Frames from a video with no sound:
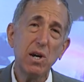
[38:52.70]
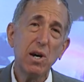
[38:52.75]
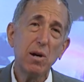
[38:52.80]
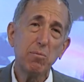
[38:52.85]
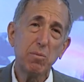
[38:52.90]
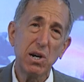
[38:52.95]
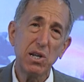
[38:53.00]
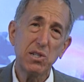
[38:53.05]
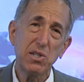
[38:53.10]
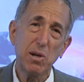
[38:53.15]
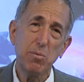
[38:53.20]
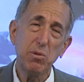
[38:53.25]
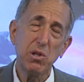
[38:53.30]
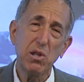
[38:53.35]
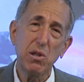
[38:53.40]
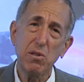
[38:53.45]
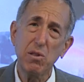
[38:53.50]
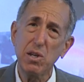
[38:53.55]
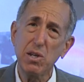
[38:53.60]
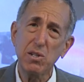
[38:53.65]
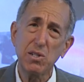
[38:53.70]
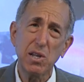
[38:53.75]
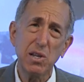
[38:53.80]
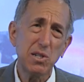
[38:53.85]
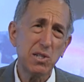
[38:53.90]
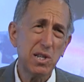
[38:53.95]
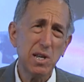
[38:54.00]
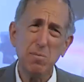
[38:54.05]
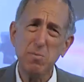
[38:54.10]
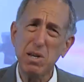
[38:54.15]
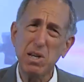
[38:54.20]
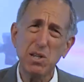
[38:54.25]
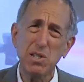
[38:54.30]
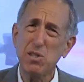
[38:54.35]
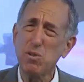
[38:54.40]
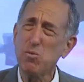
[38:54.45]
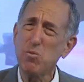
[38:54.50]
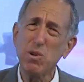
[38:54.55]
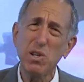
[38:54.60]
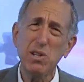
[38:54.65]
by some of the things they see because
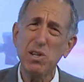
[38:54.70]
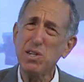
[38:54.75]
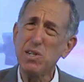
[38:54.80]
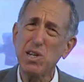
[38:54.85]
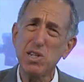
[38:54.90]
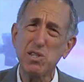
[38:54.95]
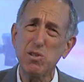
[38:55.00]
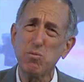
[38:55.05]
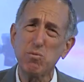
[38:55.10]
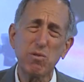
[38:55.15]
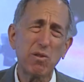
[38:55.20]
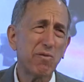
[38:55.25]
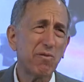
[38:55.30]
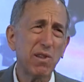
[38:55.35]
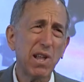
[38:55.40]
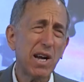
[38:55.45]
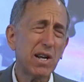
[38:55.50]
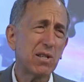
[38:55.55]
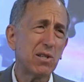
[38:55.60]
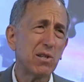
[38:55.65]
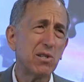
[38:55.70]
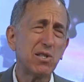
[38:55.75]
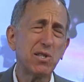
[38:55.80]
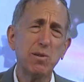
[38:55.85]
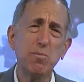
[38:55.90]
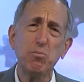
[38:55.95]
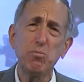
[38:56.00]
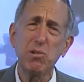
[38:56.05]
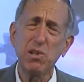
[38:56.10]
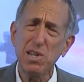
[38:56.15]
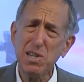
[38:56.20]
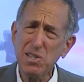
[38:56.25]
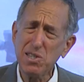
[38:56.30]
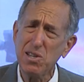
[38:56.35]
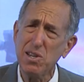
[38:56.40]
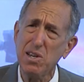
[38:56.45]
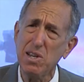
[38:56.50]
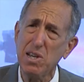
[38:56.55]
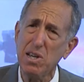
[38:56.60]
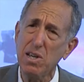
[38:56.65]
it really doesn't reflect the
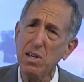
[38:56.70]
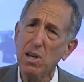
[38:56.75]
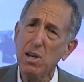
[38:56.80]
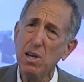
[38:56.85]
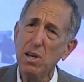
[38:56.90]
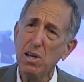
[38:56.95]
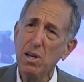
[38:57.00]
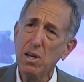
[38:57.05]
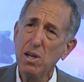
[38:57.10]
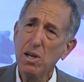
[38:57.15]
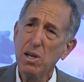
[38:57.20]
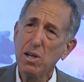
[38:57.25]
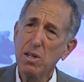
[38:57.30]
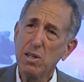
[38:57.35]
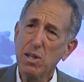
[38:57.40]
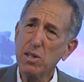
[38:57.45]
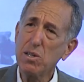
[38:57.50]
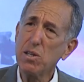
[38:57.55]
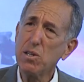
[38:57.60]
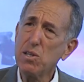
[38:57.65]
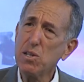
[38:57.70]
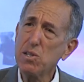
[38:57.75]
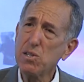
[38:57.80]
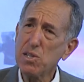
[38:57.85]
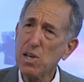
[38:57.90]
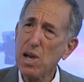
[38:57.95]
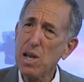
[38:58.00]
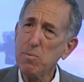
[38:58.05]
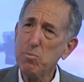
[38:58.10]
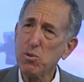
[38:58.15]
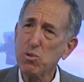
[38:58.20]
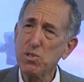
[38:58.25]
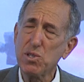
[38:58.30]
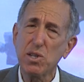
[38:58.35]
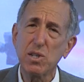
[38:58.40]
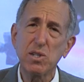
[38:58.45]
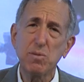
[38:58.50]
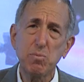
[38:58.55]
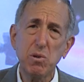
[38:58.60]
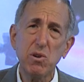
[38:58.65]
simplicity that the disciples
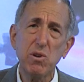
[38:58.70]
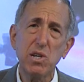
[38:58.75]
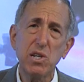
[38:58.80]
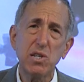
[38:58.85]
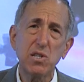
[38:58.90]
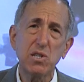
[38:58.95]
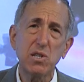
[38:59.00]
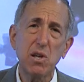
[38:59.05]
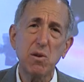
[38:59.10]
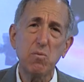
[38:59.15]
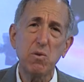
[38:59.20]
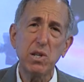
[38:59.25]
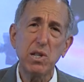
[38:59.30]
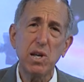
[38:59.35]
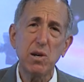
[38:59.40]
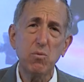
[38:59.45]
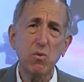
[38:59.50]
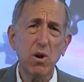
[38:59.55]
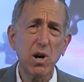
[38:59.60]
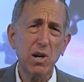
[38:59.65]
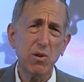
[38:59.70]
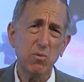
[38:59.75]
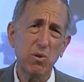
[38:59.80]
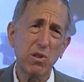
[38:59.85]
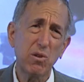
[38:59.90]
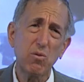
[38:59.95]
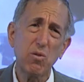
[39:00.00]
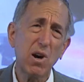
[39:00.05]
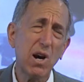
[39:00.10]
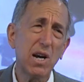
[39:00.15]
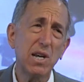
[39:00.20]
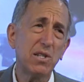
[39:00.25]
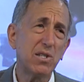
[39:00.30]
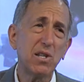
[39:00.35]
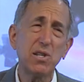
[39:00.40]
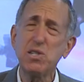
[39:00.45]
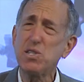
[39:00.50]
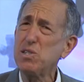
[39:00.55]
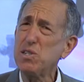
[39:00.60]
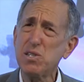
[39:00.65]
experienced when they walk with Christ.
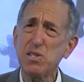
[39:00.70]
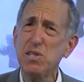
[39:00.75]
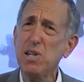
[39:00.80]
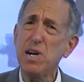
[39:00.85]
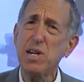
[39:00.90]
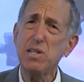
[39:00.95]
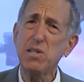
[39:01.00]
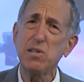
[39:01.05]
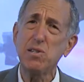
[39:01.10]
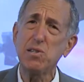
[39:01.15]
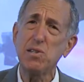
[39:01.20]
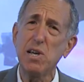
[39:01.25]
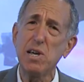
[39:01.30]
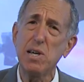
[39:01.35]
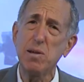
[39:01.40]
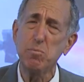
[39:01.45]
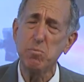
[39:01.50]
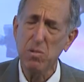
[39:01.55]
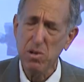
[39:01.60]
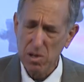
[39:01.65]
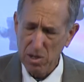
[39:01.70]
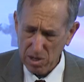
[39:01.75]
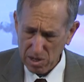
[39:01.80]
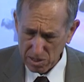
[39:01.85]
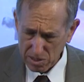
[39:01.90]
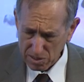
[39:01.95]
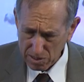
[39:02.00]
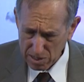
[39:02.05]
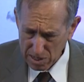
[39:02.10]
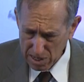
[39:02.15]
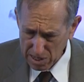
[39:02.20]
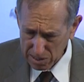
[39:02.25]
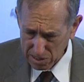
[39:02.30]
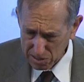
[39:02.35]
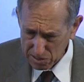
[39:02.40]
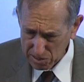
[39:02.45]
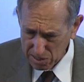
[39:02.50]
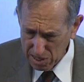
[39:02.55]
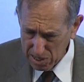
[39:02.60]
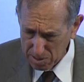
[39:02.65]
It's just not the same. It's not the
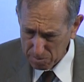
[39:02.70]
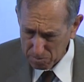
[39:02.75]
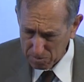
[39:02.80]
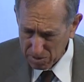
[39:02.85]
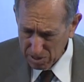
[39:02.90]
same.